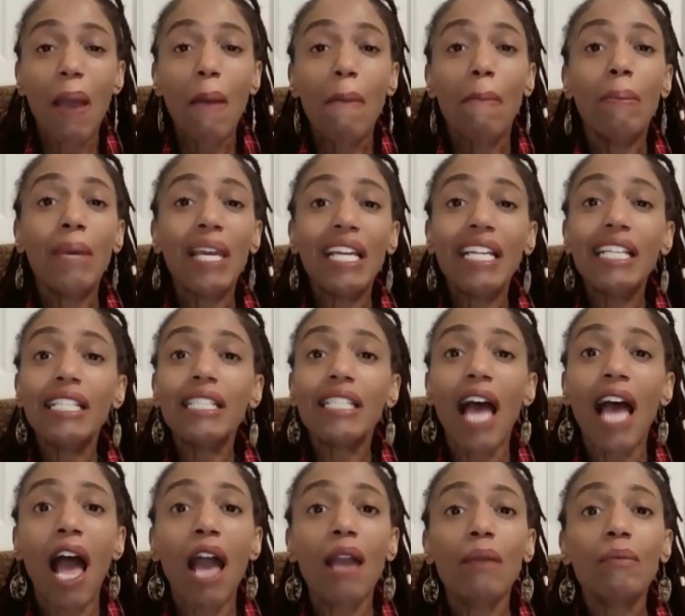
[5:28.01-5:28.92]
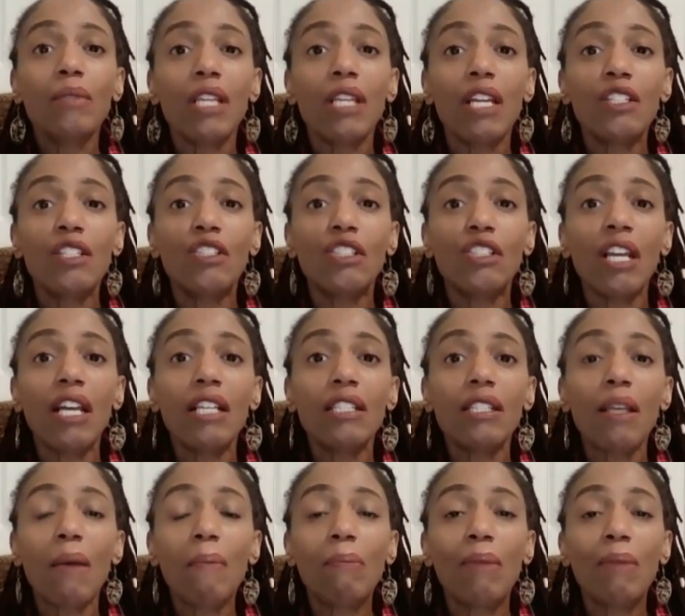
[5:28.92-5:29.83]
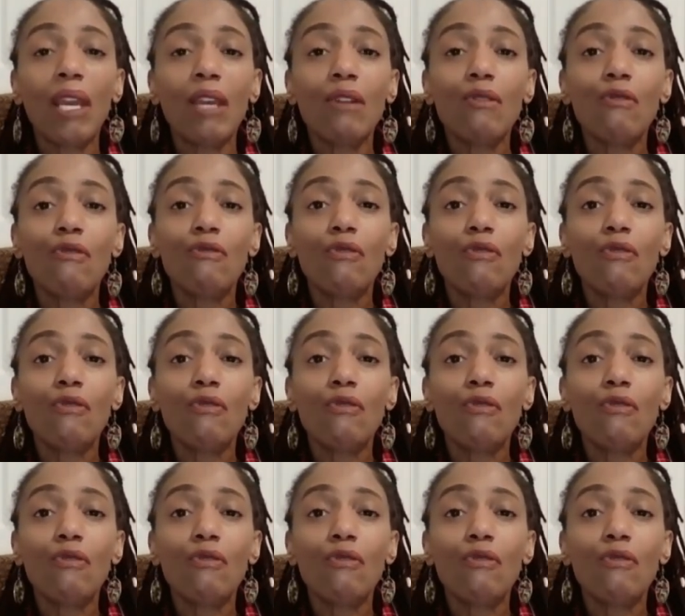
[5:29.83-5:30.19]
Many times, just being